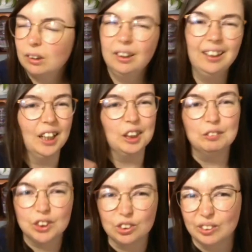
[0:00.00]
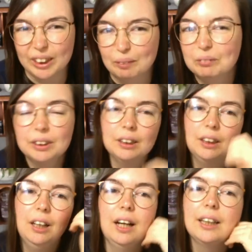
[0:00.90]
live stream,
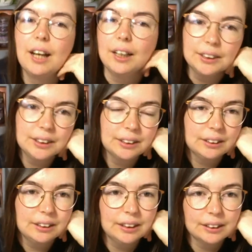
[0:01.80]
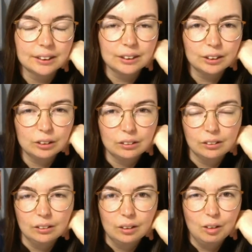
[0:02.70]
I guess, isn't
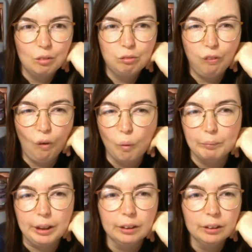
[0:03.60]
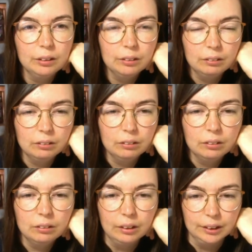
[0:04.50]
for me.
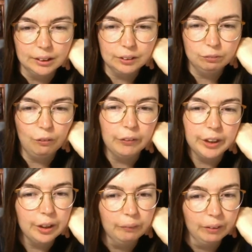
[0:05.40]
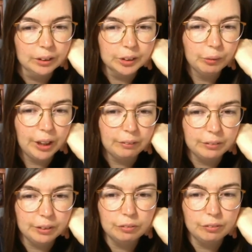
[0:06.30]
It's for you and whatever
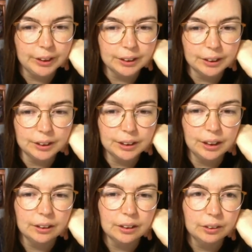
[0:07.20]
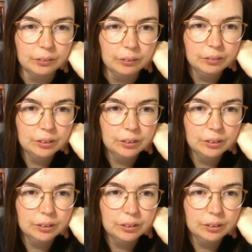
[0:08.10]
you find entertaining, you know?